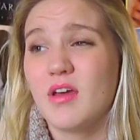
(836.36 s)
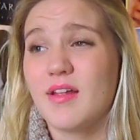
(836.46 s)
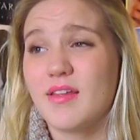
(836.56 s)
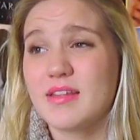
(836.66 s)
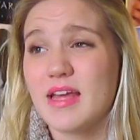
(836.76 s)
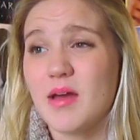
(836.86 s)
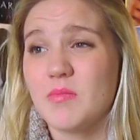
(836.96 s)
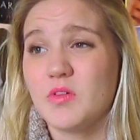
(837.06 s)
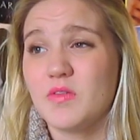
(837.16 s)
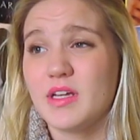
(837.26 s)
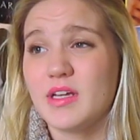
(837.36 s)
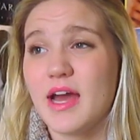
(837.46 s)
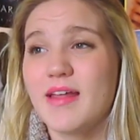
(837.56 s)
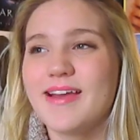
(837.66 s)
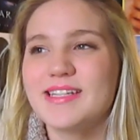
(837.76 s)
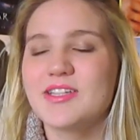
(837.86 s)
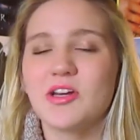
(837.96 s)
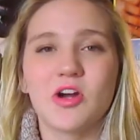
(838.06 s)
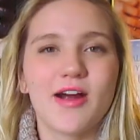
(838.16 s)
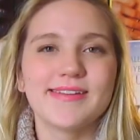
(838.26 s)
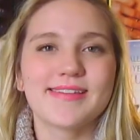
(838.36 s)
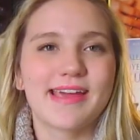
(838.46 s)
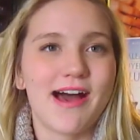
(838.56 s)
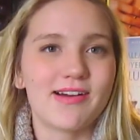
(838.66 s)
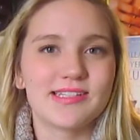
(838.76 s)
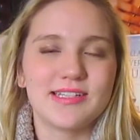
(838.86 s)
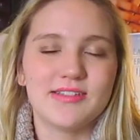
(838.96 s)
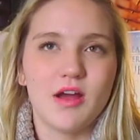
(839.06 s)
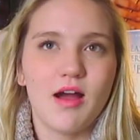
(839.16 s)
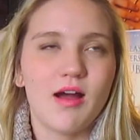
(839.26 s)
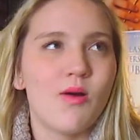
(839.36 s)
like that movie. I liked Guardians of the Galaxy, duh.